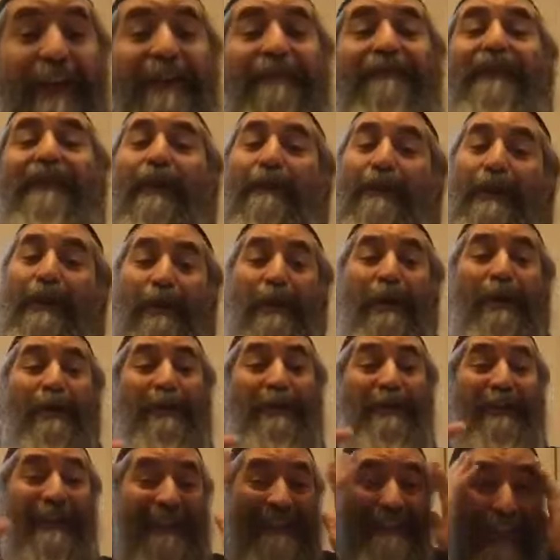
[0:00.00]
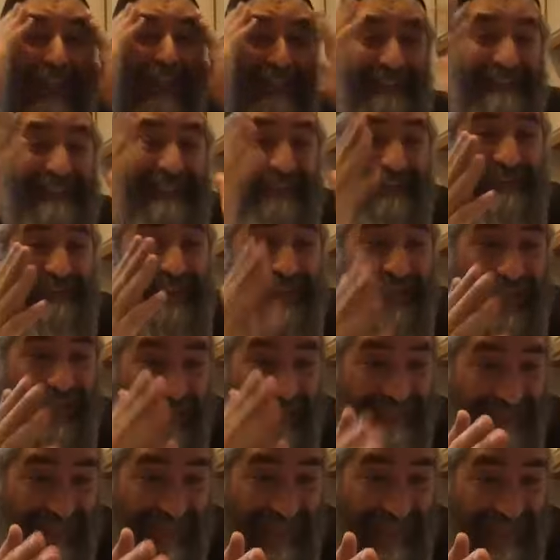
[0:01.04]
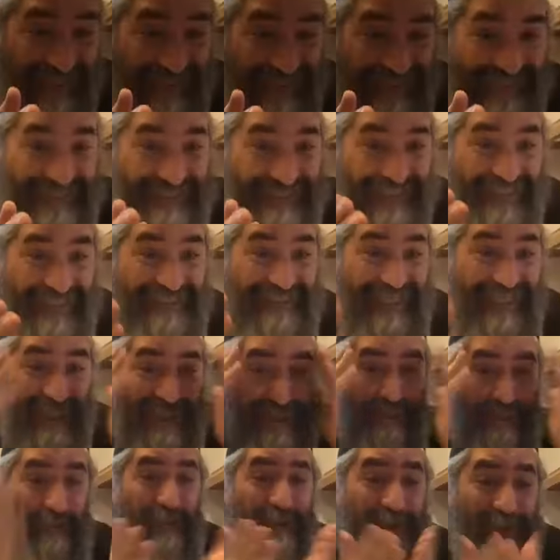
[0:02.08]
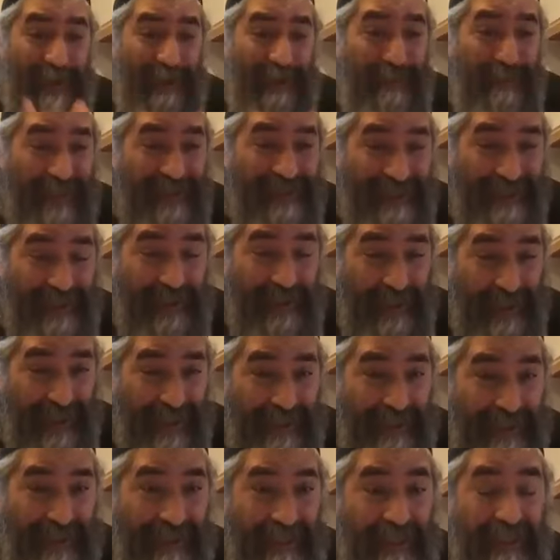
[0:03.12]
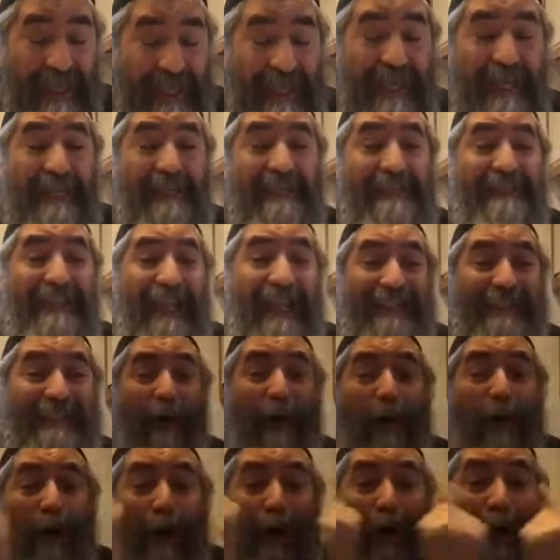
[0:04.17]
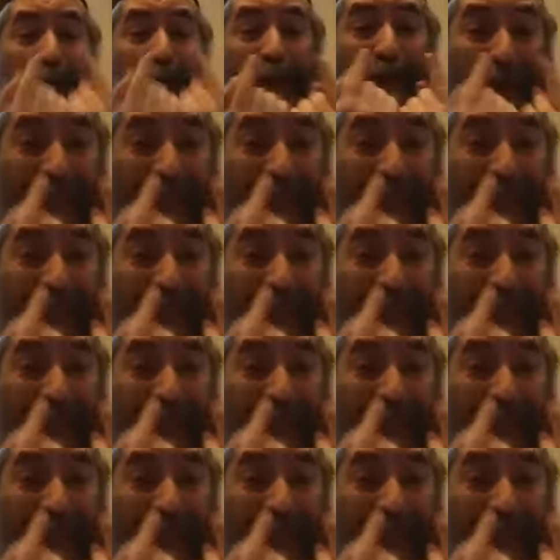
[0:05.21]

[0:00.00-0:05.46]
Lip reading: Very good. That's Chazak. That's the most amazing thing, is that all